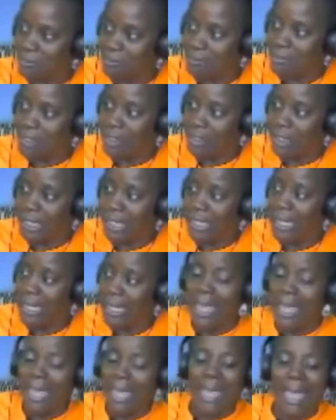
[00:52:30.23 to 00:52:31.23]
Okay?
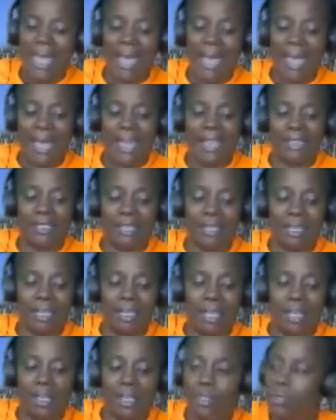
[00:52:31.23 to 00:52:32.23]
And
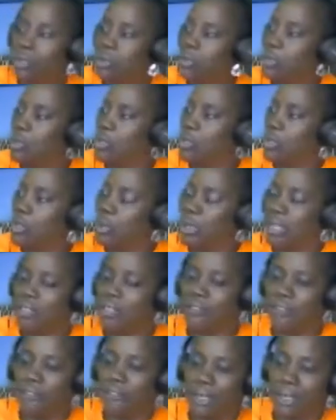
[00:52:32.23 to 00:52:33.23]
you're trying to
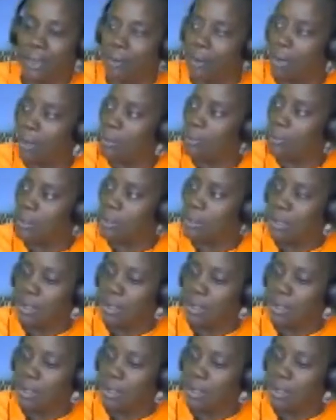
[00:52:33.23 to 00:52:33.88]
figure out